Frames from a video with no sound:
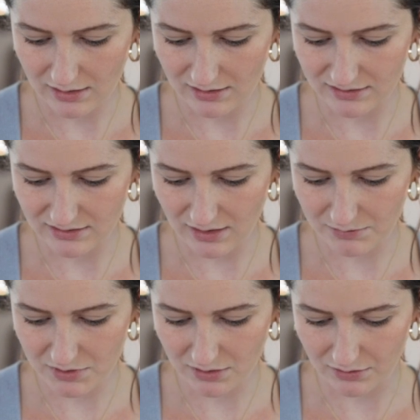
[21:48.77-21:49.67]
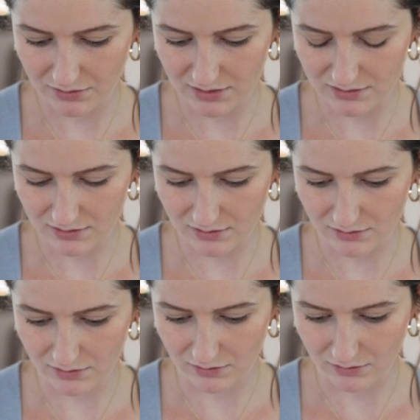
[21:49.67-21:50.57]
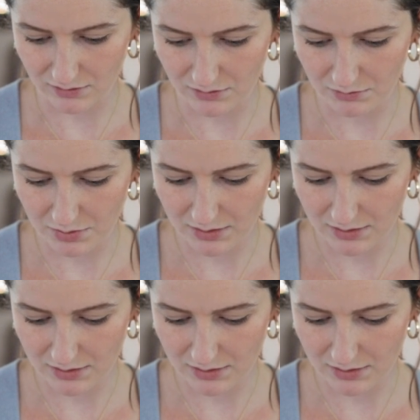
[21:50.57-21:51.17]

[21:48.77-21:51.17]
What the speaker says: the zipped greaser loop.